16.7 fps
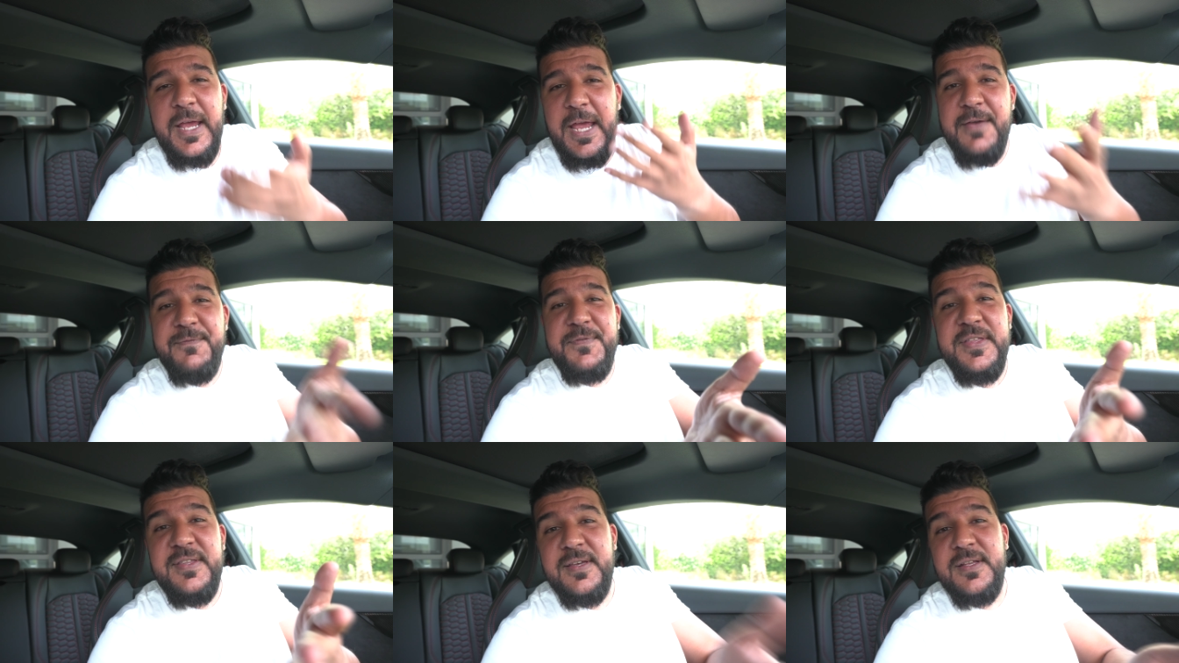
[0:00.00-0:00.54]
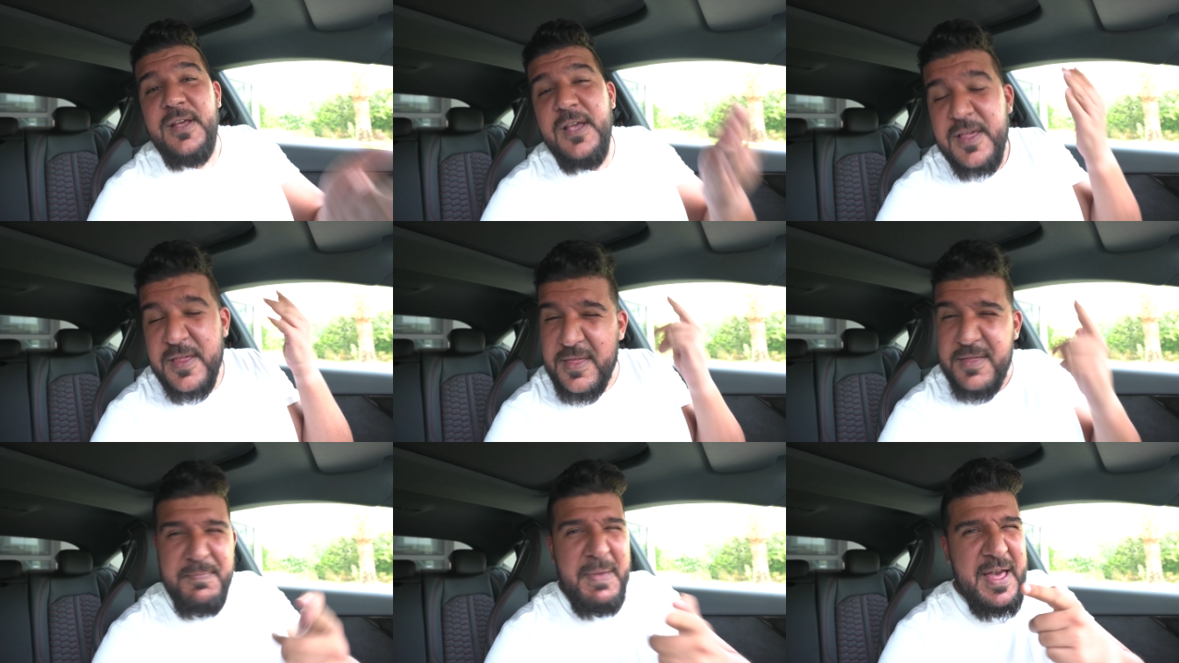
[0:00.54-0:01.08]
If it did,
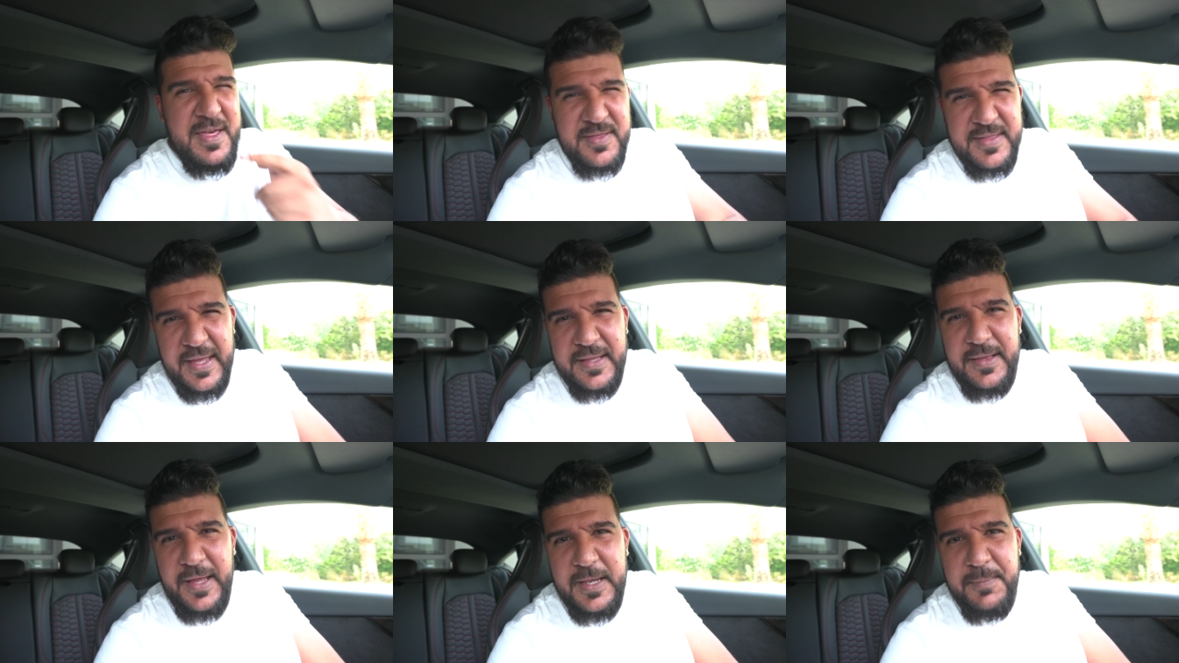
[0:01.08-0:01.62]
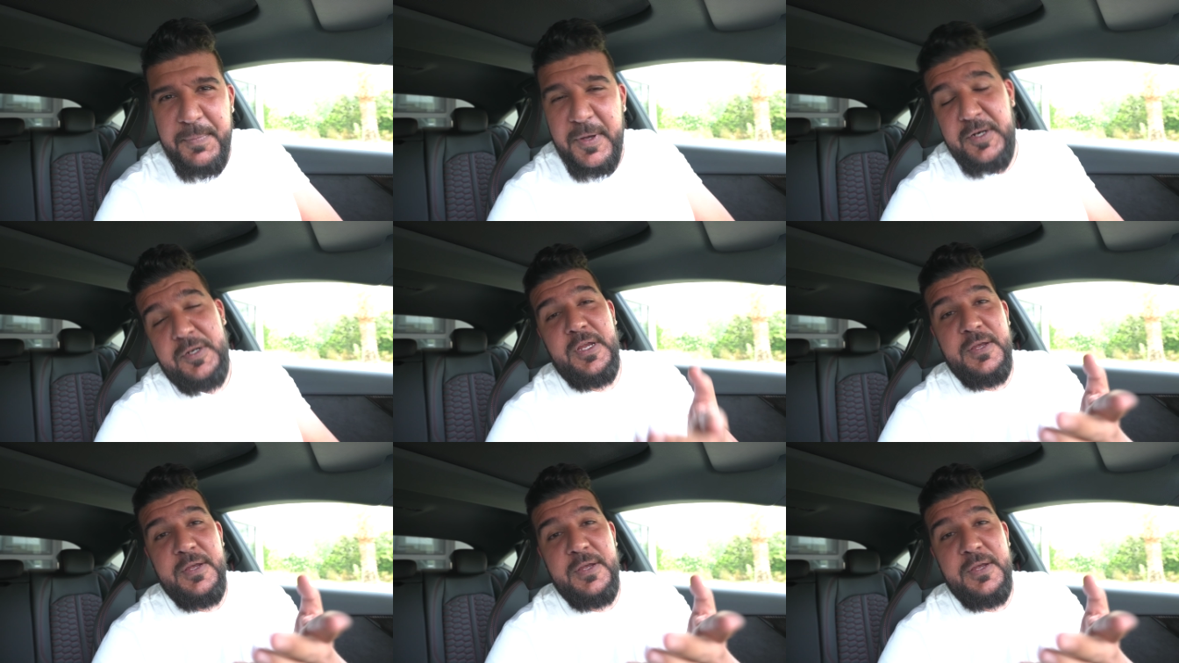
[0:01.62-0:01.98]
smash that like button.